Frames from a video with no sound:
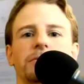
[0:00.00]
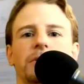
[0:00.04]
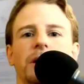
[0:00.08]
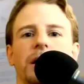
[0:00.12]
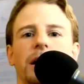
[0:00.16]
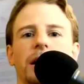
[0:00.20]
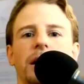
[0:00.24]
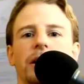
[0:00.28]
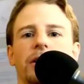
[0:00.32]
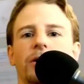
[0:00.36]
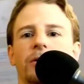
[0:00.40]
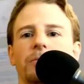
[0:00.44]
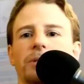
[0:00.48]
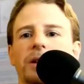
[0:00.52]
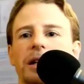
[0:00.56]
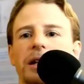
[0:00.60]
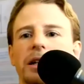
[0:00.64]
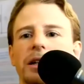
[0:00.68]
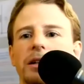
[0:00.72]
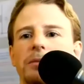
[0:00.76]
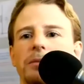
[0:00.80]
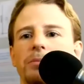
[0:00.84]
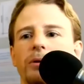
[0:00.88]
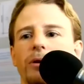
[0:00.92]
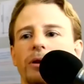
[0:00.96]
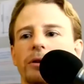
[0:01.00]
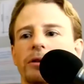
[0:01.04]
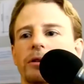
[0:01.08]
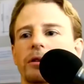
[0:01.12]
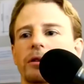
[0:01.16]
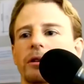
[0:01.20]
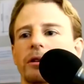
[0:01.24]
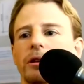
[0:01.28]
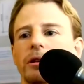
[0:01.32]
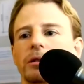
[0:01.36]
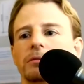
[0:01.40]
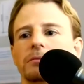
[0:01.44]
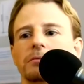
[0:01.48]
I completely bought
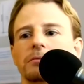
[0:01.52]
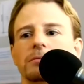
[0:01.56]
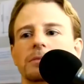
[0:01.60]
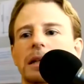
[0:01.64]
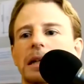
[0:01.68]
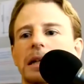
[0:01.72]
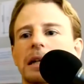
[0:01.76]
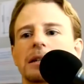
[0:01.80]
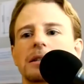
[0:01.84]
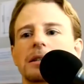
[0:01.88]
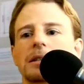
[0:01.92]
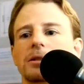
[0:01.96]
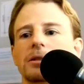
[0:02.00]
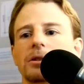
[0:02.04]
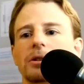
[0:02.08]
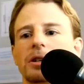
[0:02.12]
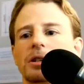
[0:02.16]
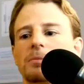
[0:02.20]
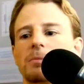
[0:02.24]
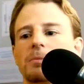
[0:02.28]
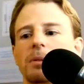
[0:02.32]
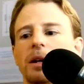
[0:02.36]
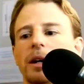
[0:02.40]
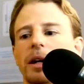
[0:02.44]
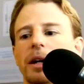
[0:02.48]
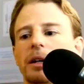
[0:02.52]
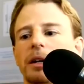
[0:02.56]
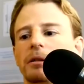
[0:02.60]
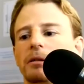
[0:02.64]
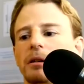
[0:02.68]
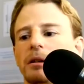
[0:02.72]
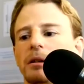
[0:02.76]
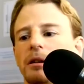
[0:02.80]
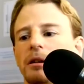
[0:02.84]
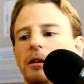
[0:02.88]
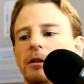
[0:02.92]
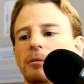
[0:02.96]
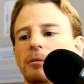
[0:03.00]
the easy to explain uh,